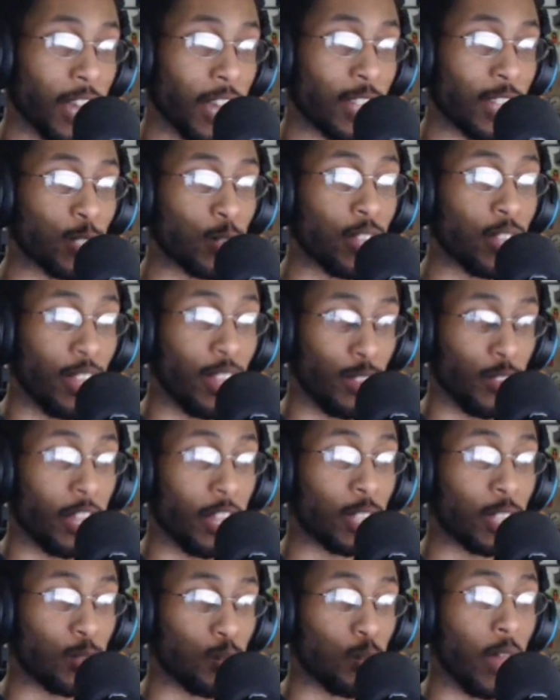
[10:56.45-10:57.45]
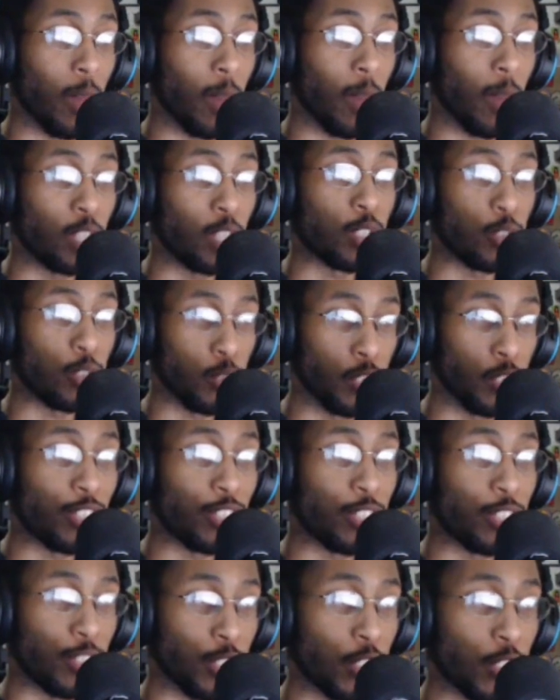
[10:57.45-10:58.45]
That means you
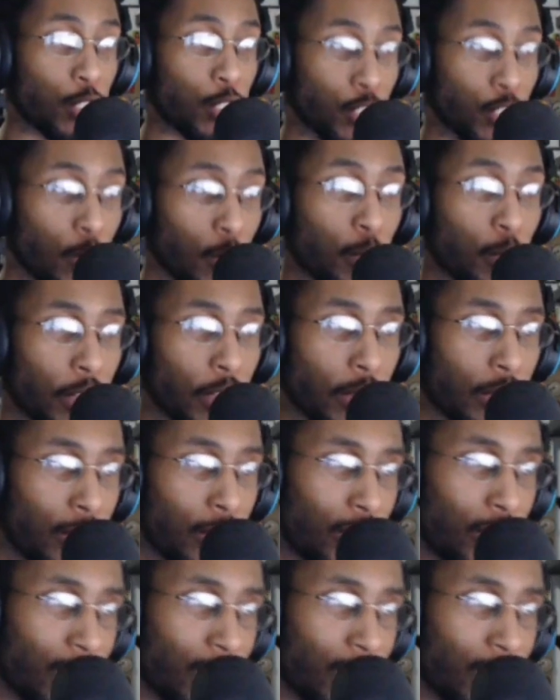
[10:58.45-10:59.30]
need to see the show then.